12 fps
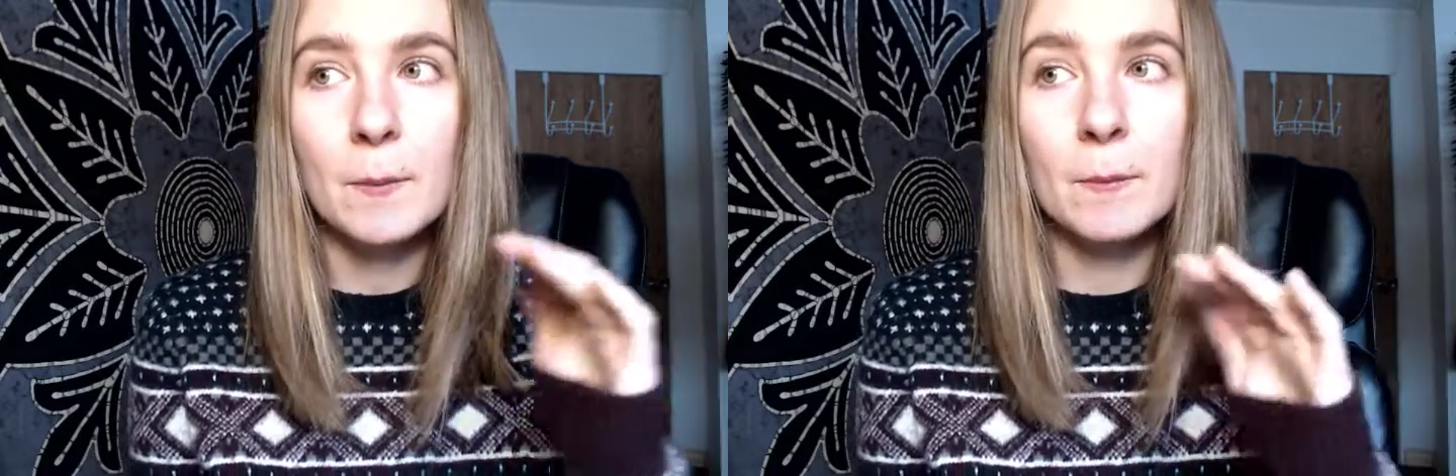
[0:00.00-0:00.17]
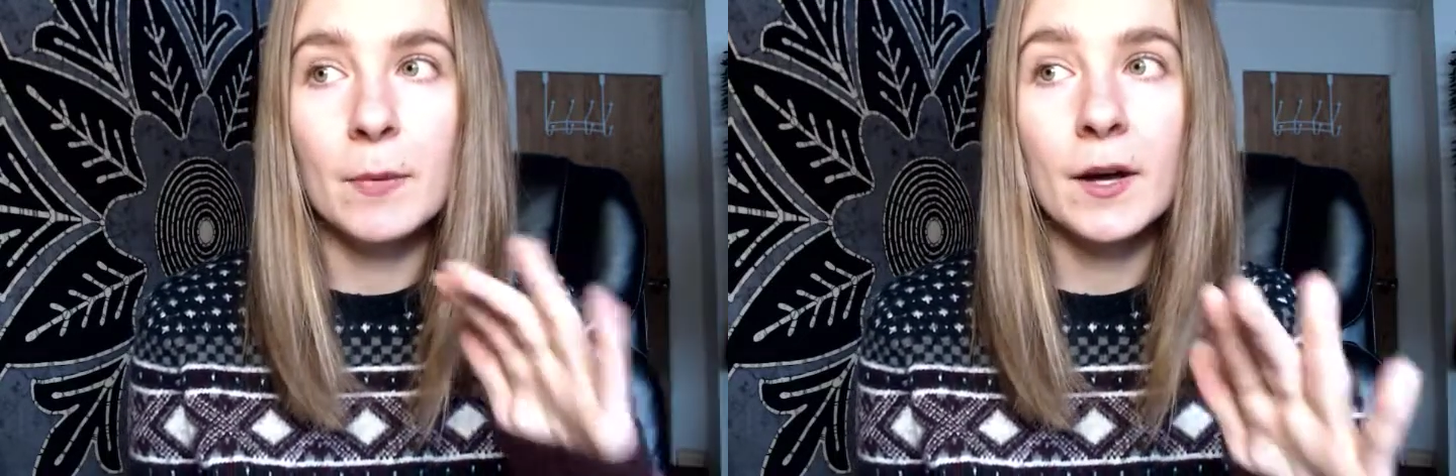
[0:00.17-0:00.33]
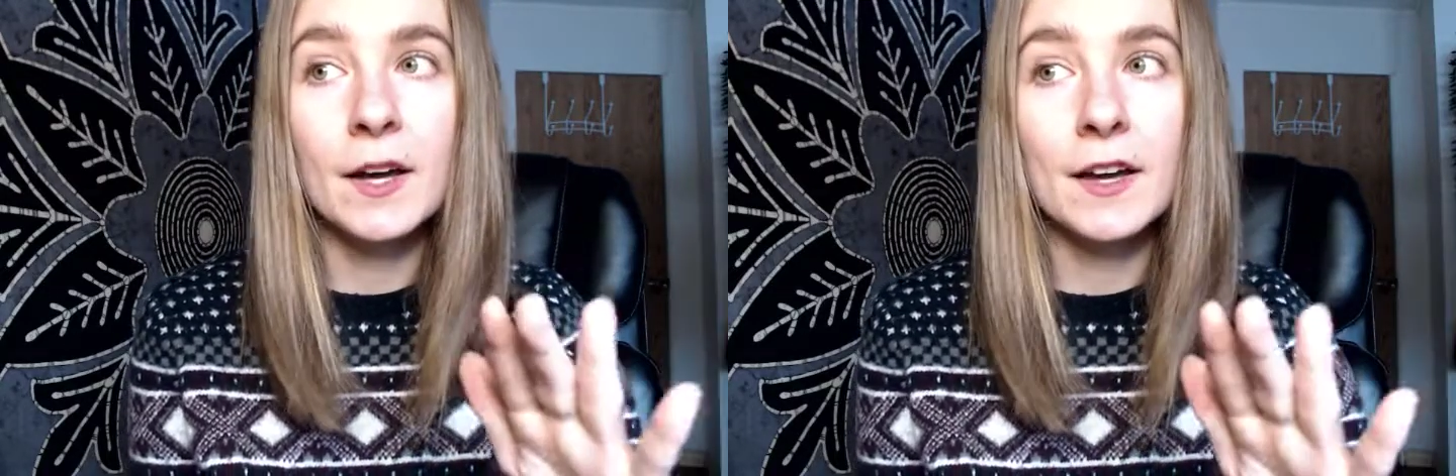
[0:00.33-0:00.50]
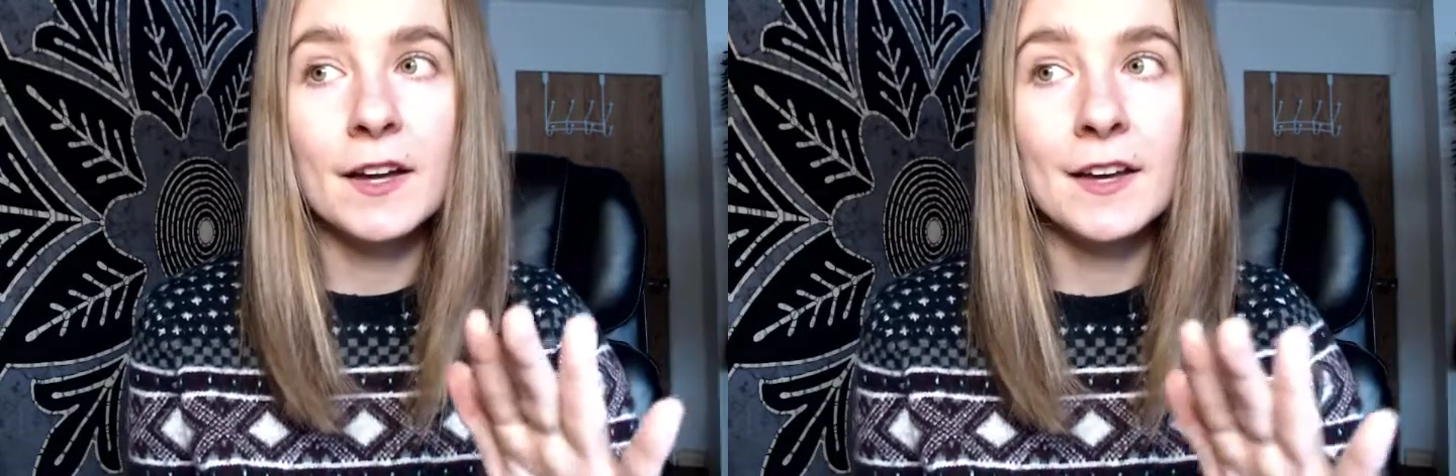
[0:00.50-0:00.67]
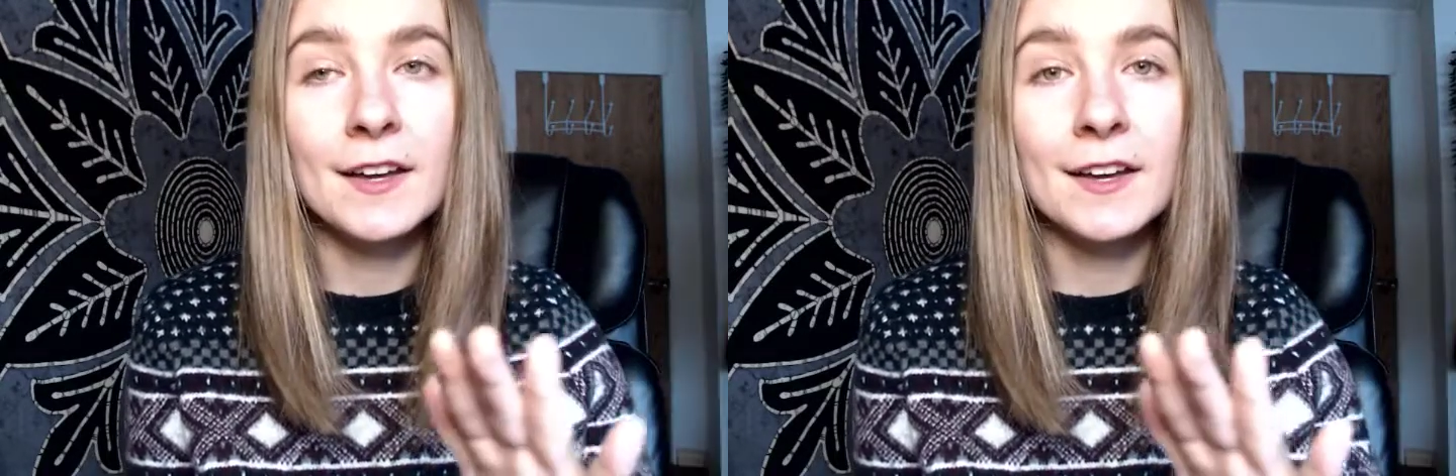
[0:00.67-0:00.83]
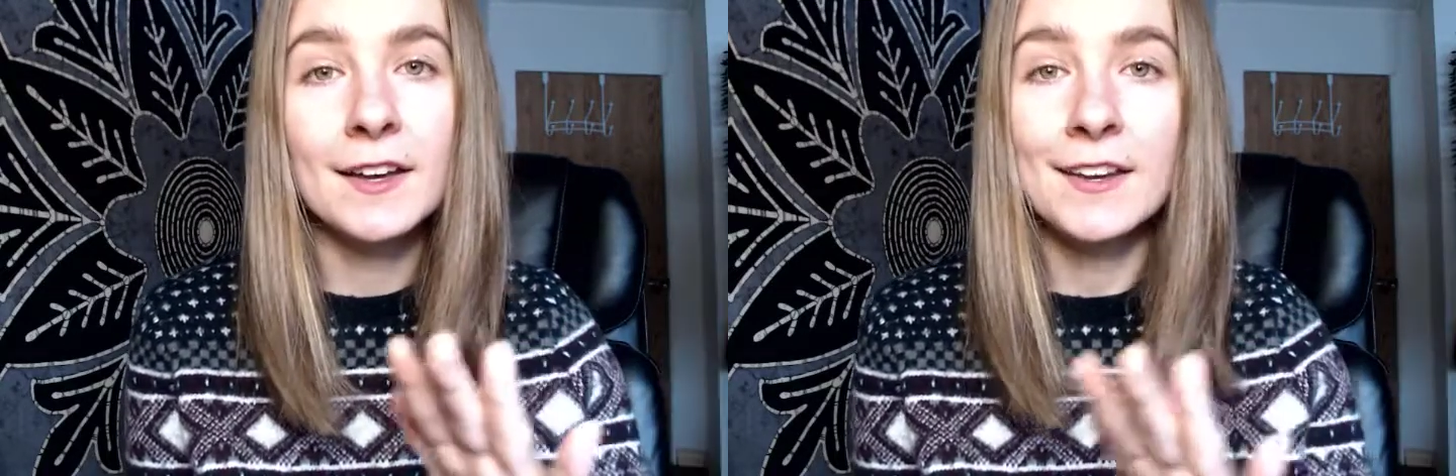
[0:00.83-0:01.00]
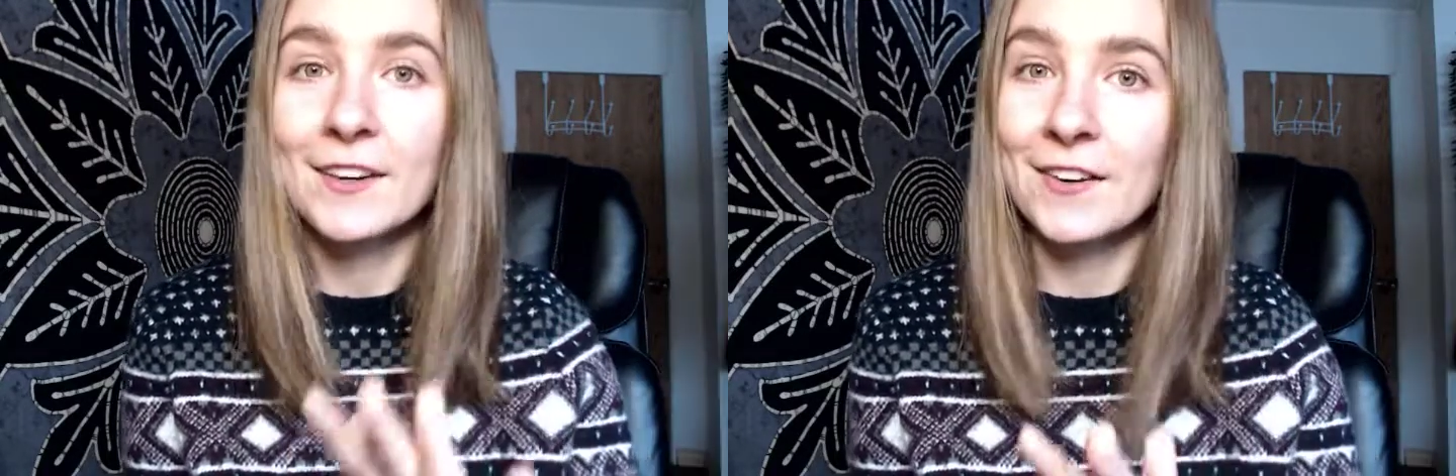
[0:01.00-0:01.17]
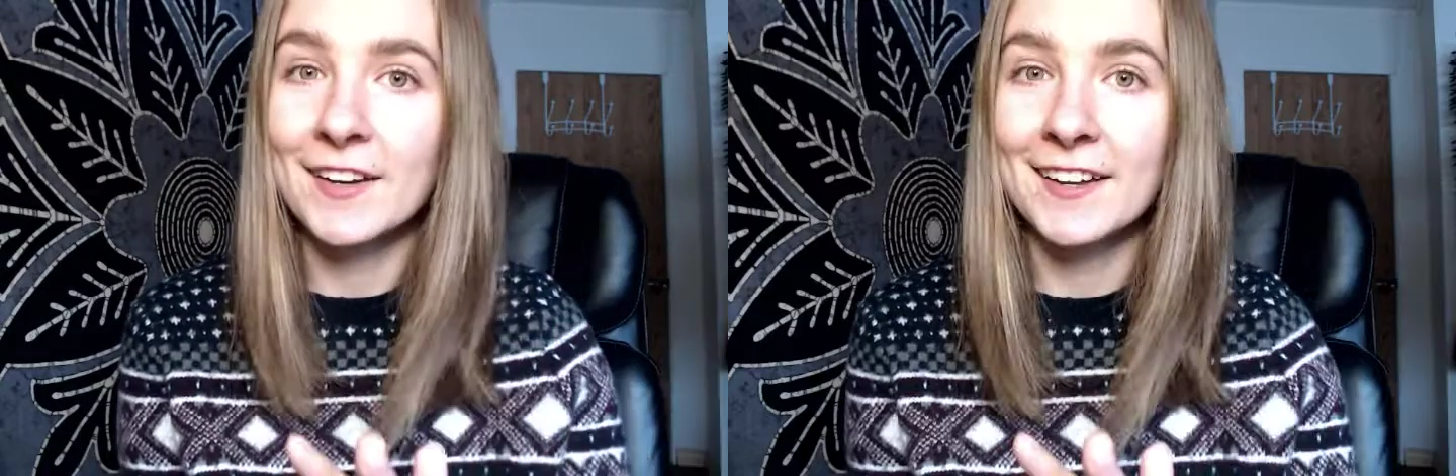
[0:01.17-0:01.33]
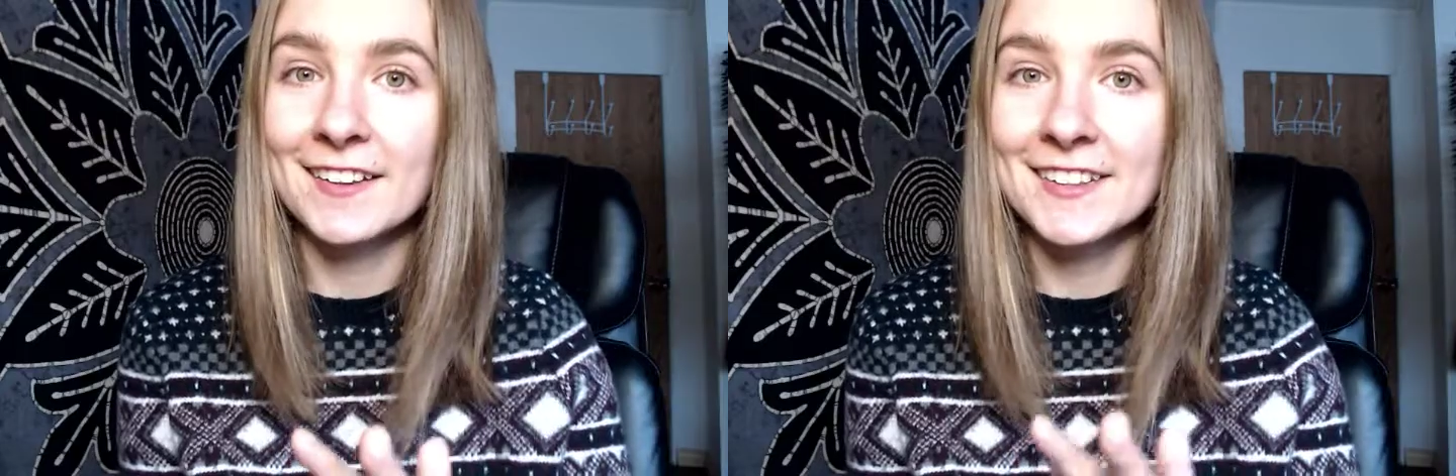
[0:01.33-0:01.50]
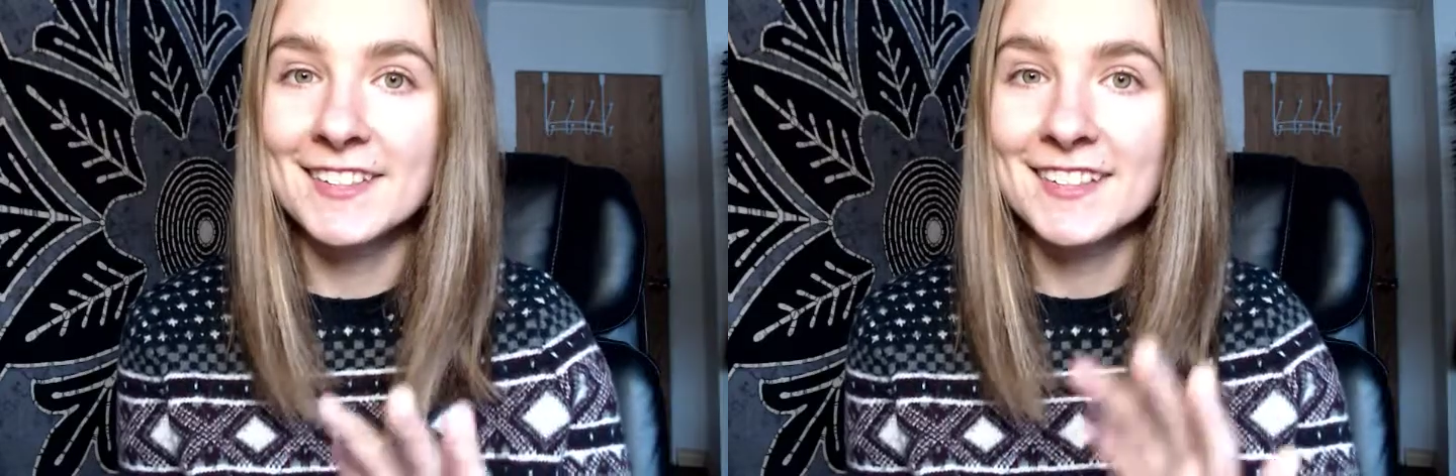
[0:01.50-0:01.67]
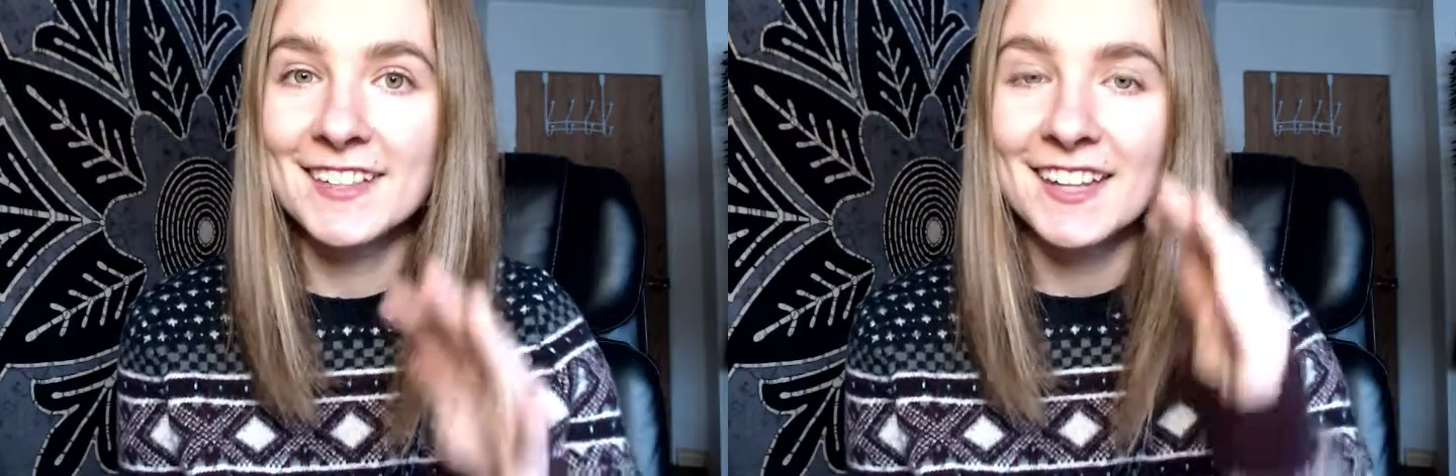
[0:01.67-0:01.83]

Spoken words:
but not guilt.